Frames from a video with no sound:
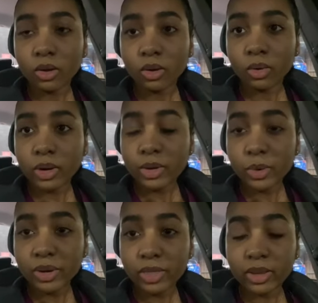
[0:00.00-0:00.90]
or you
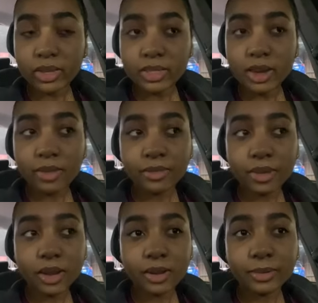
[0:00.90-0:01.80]
won't get the good stuff.
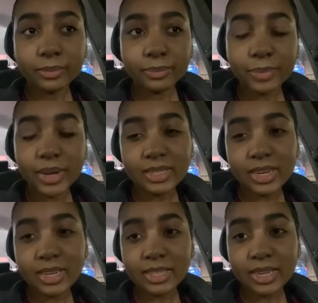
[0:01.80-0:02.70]
But
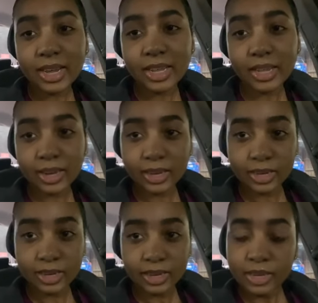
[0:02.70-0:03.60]
today's a like
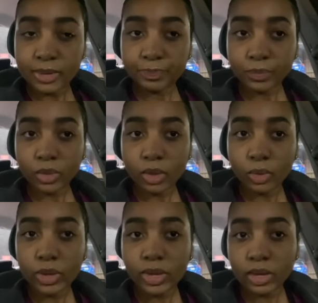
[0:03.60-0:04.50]

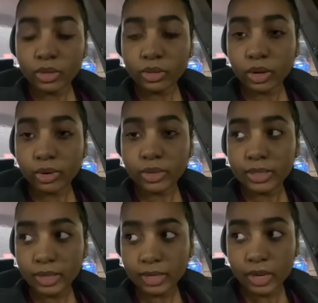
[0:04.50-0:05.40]
weekend, so
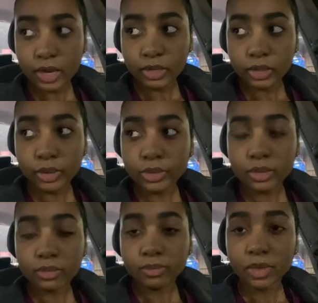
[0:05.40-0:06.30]
it's Sunday, so
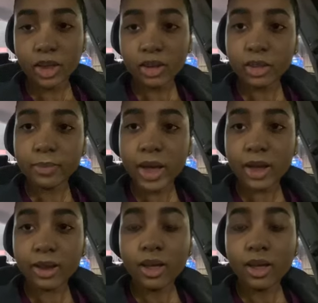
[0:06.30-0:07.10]
it's kind of laid back.